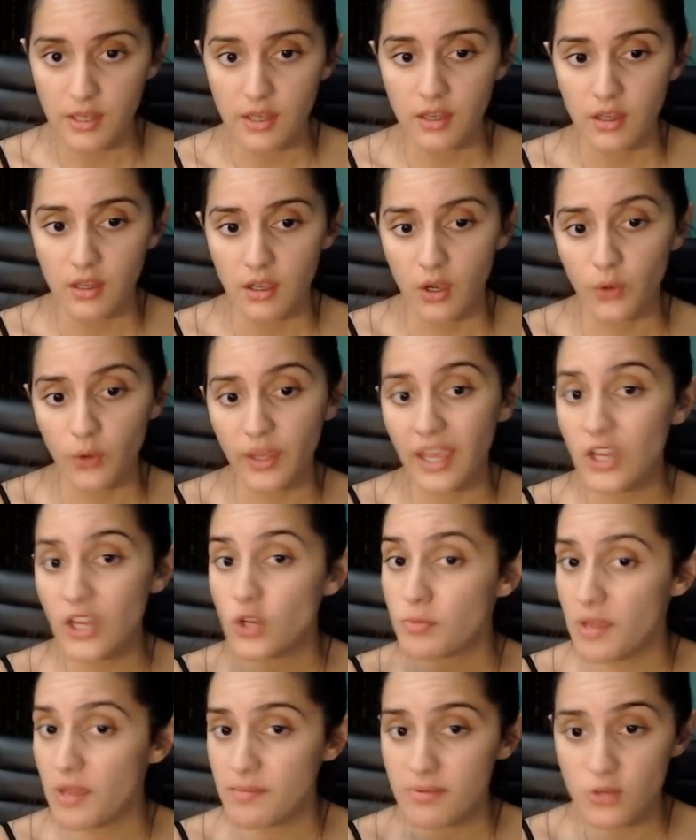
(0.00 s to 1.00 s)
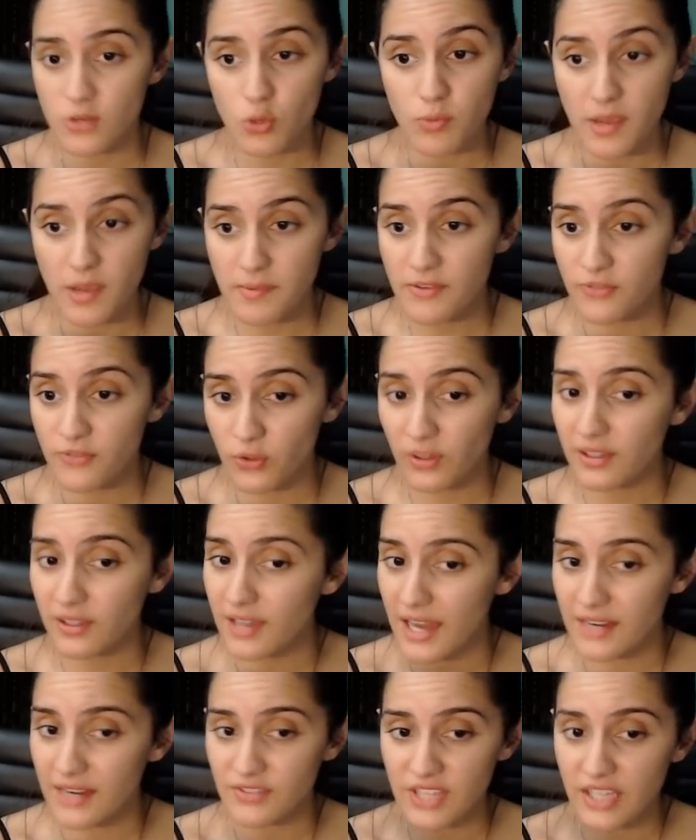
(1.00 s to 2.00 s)
Okay, you may be feeling
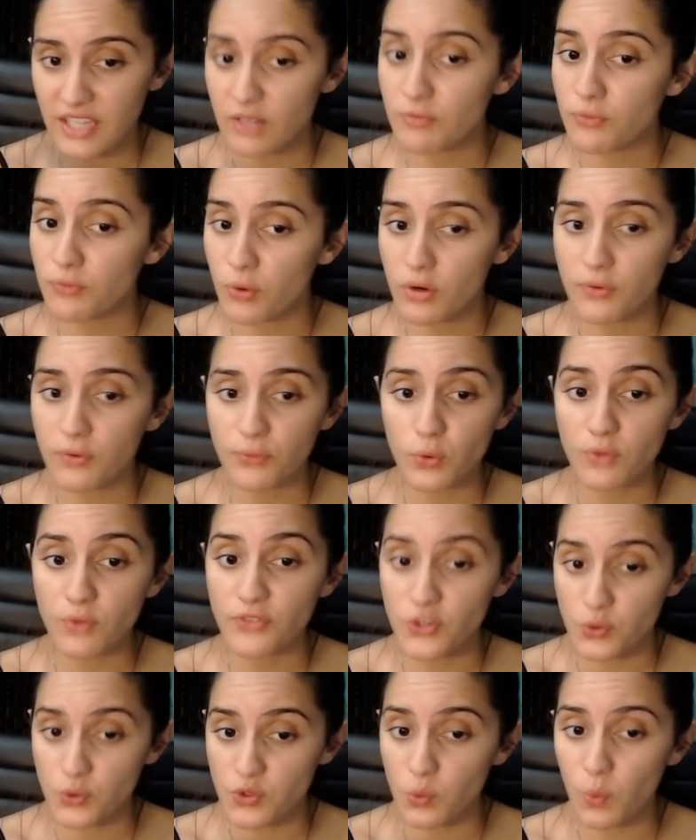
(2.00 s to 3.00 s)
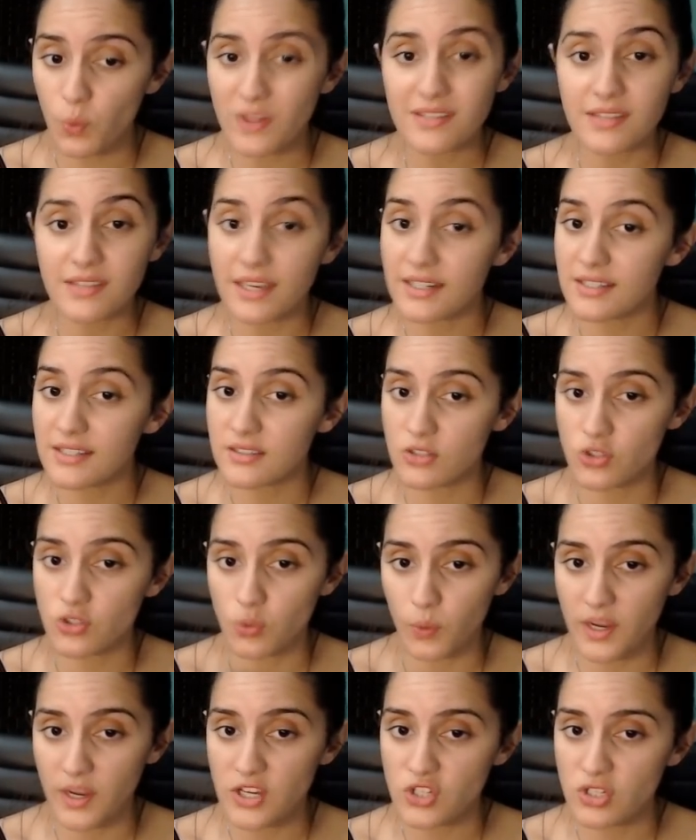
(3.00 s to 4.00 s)
kind of taken for a fool. If this was a one-sided
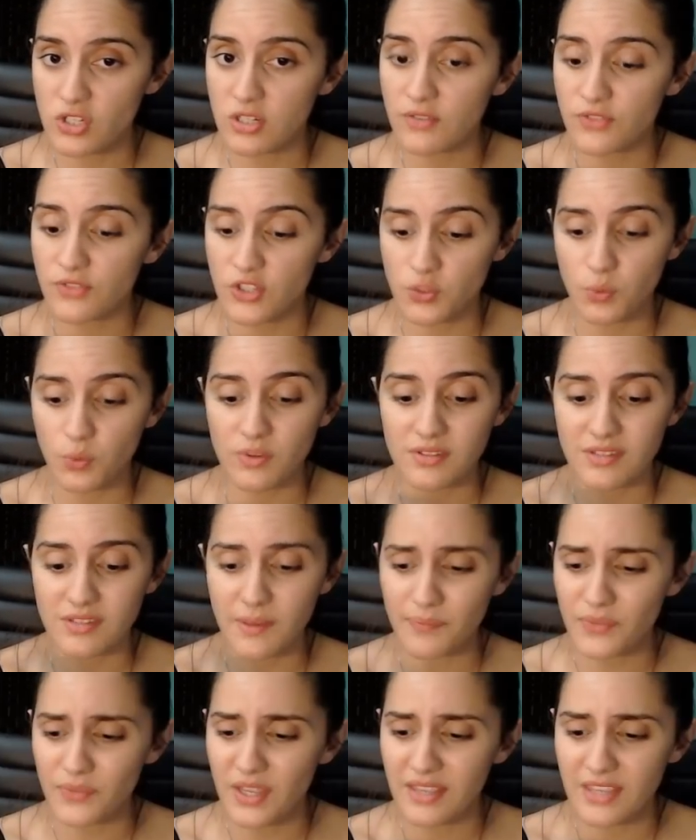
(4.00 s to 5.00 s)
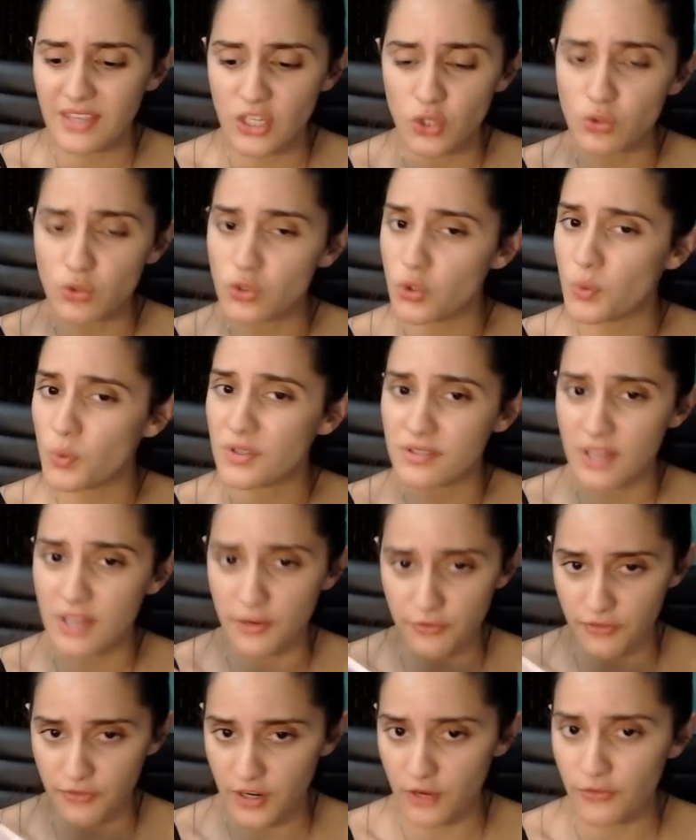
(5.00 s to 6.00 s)
situation, if this was something that you knew was
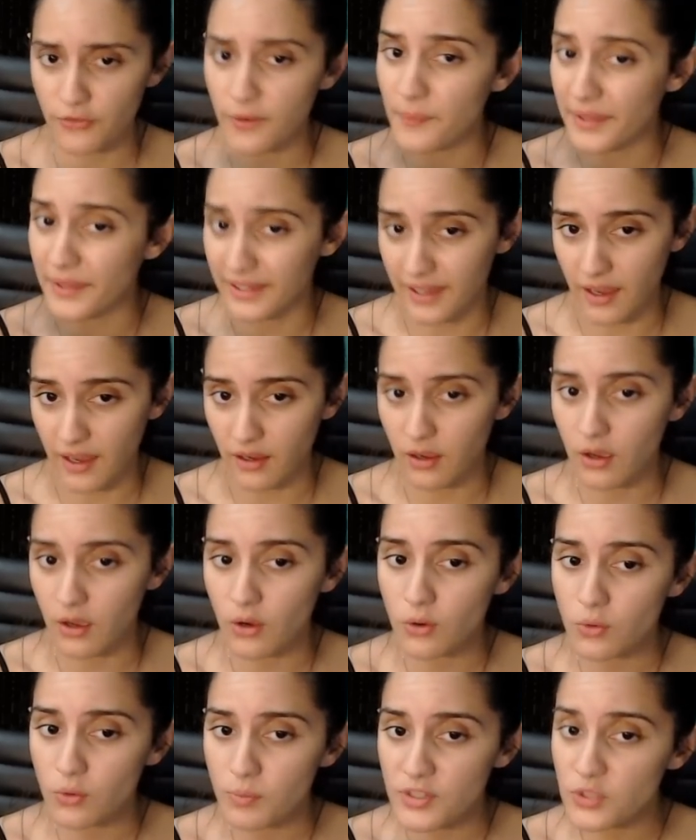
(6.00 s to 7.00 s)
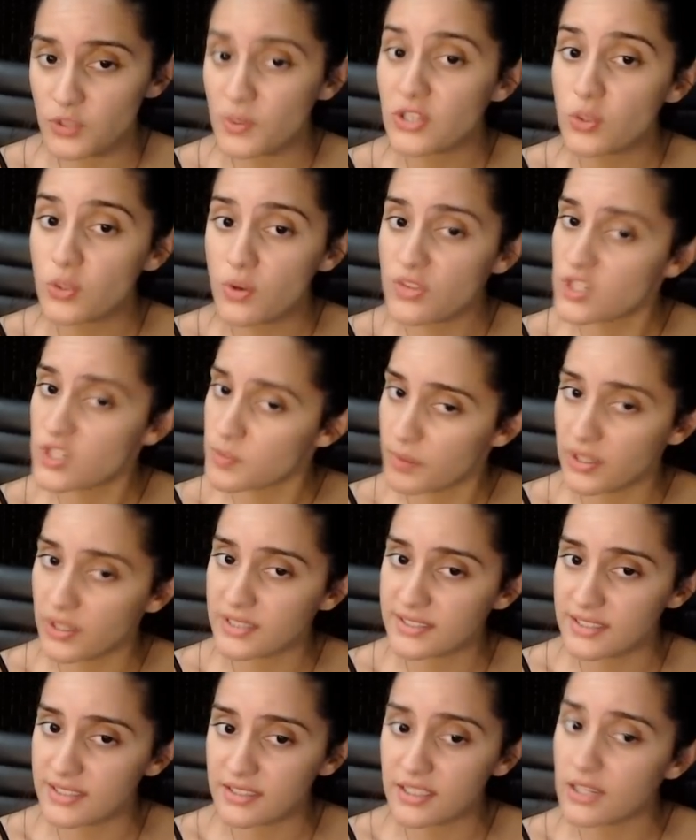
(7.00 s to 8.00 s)
not fair from the get-go between you and this
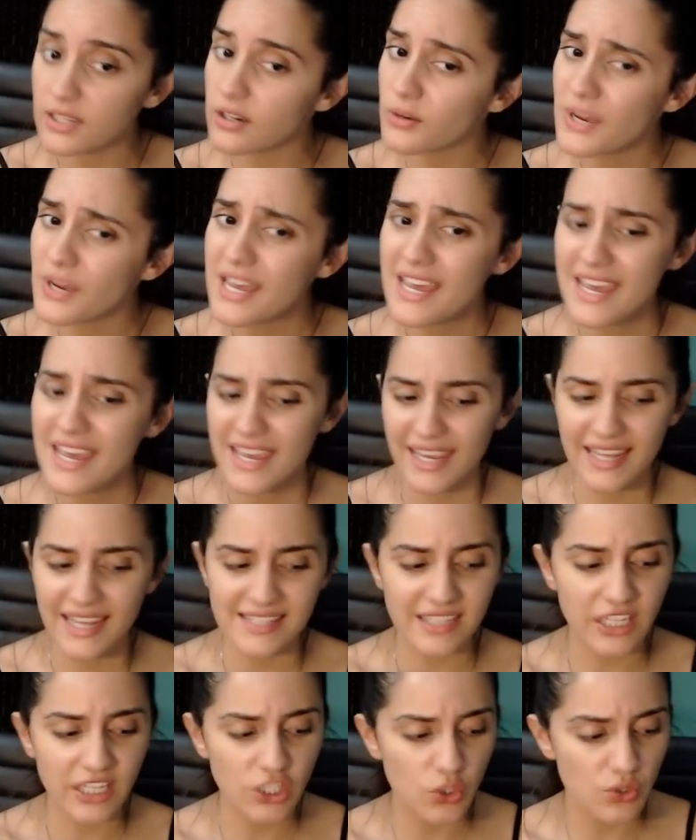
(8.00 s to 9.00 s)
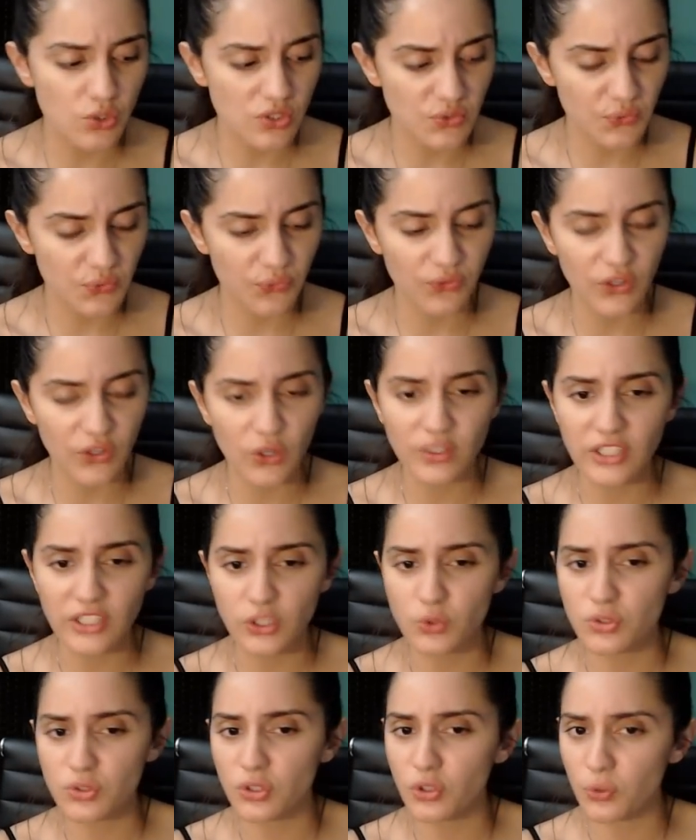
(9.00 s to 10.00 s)
person, Leo, it's like you just feel like
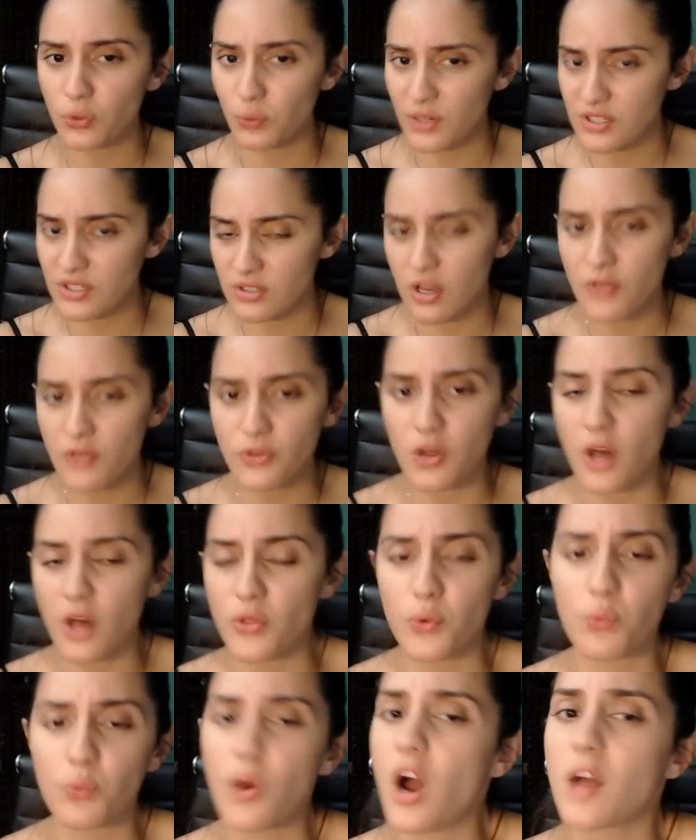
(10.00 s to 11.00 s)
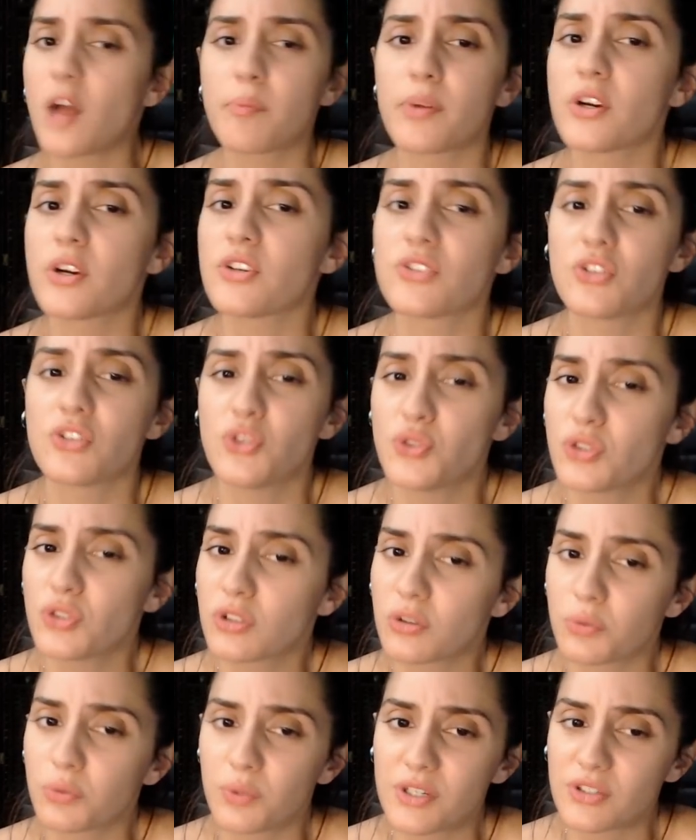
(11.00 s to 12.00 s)
you took a risk on the wrong person. You took
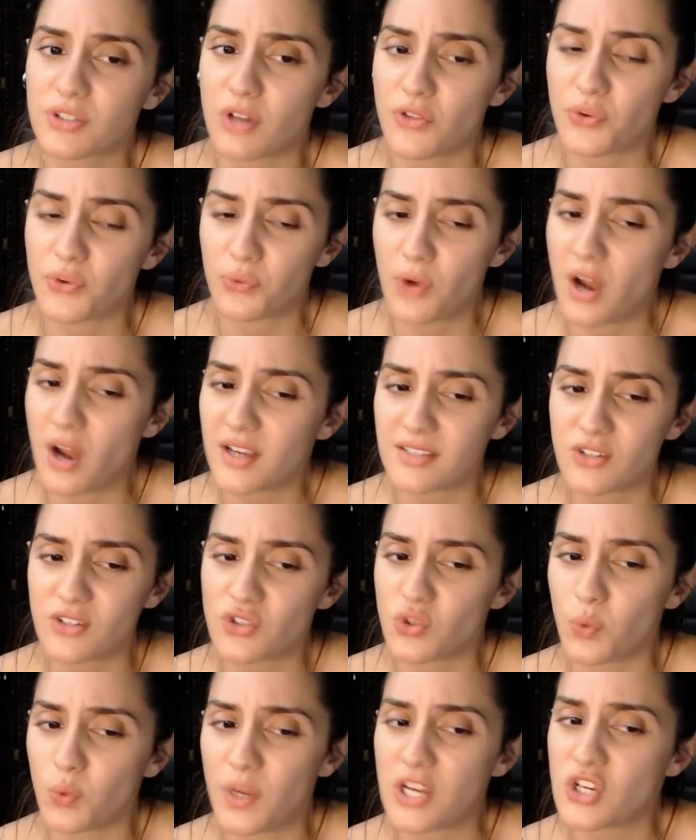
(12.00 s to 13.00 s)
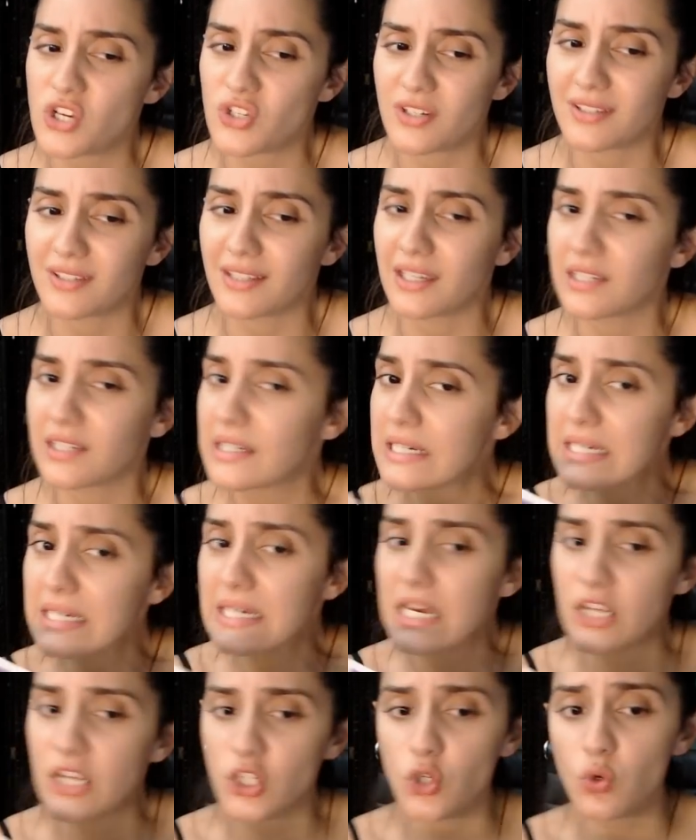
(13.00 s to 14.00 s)
a risk on the wrong situation. Like,
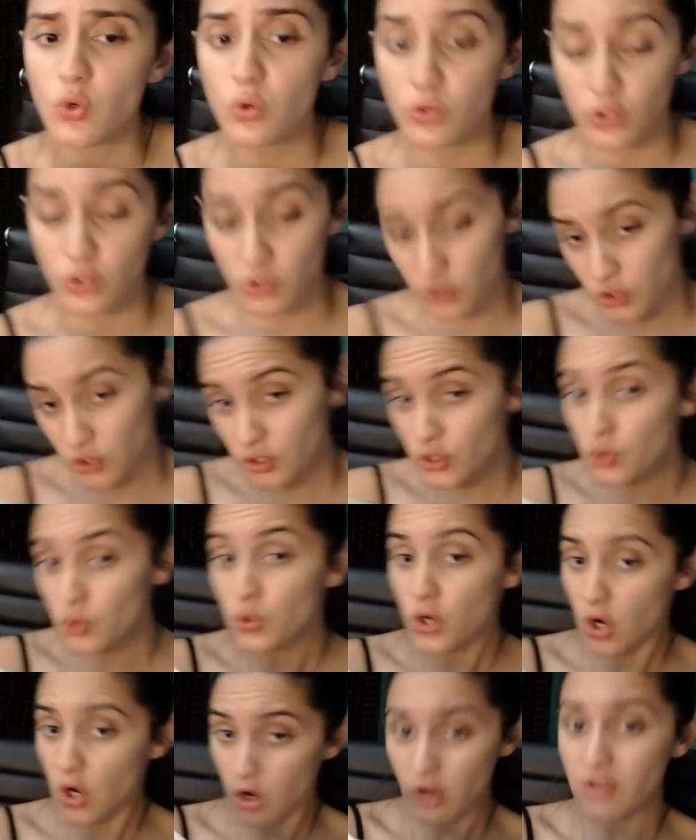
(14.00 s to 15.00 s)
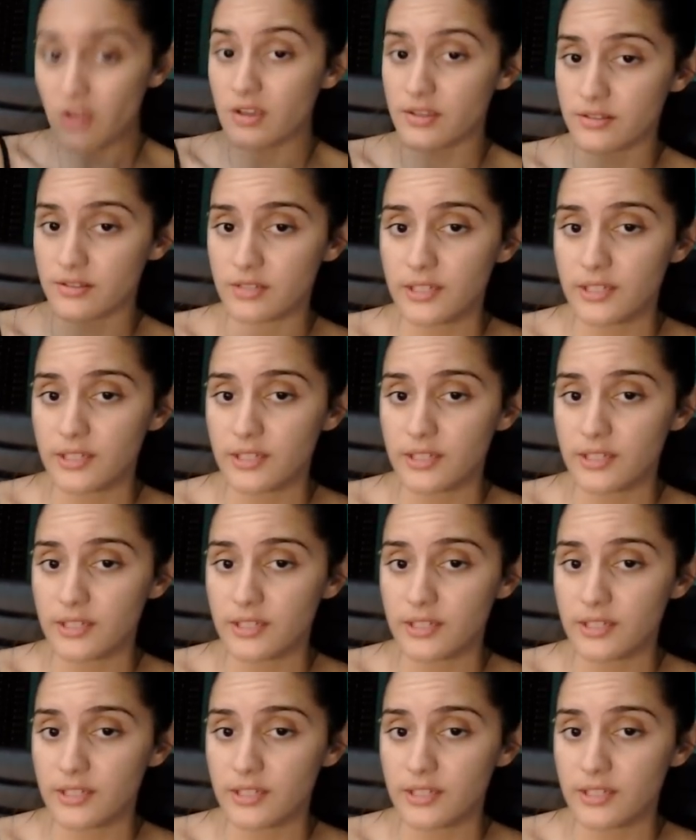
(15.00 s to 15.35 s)
you could,